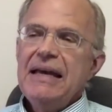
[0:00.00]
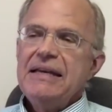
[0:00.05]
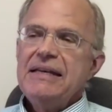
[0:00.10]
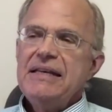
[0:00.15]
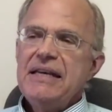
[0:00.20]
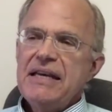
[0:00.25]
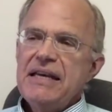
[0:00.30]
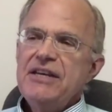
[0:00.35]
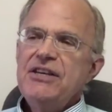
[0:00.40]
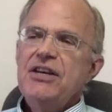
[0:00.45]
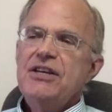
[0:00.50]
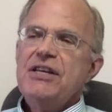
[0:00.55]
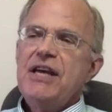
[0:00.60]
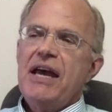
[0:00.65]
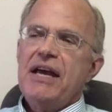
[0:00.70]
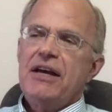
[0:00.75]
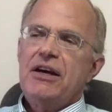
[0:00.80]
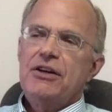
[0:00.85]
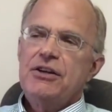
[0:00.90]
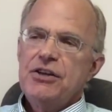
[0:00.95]
need to
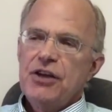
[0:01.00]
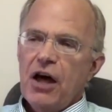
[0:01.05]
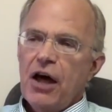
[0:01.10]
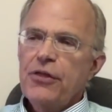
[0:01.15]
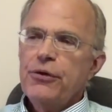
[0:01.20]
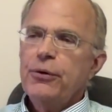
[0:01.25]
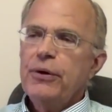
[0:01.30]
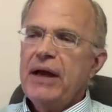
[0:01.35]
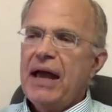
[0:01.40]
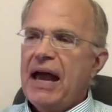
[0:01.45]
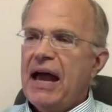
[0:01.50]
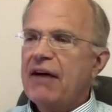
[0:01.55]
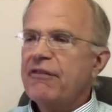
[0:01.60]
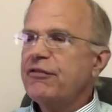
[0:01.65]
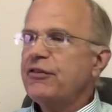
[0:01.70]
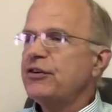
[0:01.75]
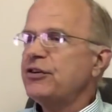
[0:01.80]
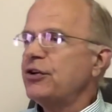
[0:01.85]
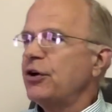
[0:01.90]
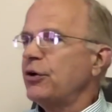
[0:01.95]
take another
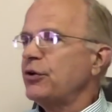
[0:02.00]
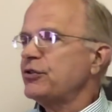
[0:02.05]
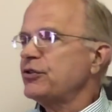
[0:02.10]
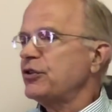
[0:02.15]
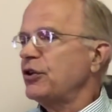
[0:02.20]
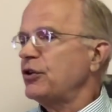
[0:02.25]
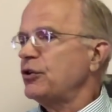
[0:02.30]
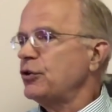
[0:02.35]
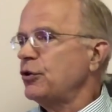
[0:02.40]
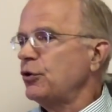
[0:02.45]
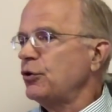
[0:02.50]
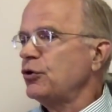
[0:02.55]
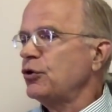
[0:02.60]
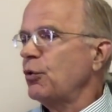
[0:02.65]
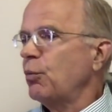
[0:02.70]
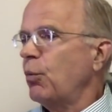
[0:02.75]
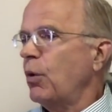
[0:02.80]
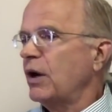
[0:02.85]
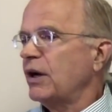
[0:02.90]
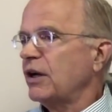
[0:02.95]
half a dose at noon
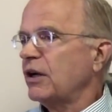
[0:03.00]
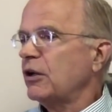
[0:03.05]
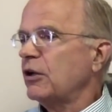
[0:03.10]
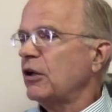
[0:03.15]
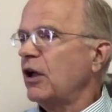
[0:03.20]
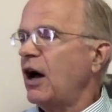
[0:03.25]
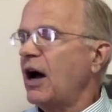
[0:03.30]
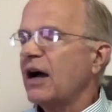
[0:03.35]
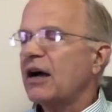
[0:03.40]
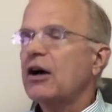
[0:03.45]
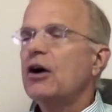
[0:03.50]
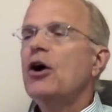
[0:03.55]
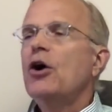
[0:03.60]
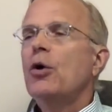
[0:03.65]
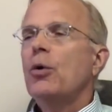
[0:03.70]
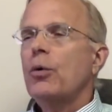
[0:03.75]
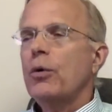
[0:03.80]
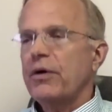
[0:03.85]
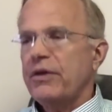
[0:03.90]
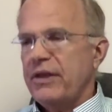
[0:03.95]
to 1 o'clock,
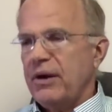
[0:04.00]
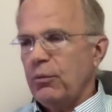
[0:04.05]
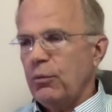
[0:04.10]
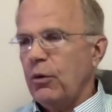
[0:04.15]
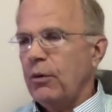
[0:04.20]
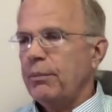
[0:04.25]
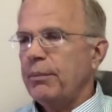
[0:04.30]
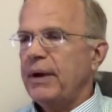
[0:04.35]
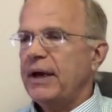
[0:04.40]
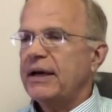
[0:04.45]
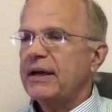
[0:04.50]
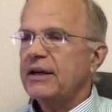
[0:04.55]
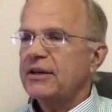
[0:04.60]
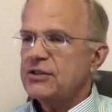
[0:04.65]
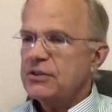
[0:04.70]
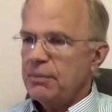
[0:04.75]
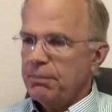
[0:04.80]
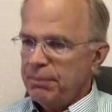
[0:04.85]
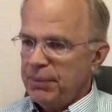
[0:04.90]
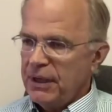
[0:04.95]
or they won't make
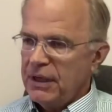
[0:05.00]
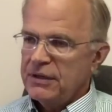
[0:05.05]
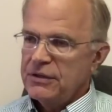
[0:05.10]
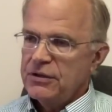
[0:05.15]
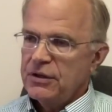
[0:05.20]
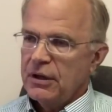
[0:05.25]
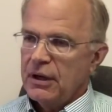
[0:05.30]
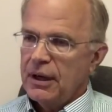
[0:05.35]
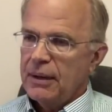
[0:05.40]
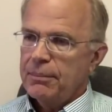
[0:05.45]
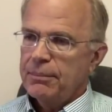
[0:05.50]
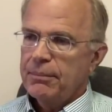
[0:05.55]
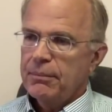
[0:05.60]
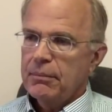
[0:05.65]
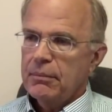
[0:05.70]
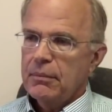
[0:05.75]
it to bedtime.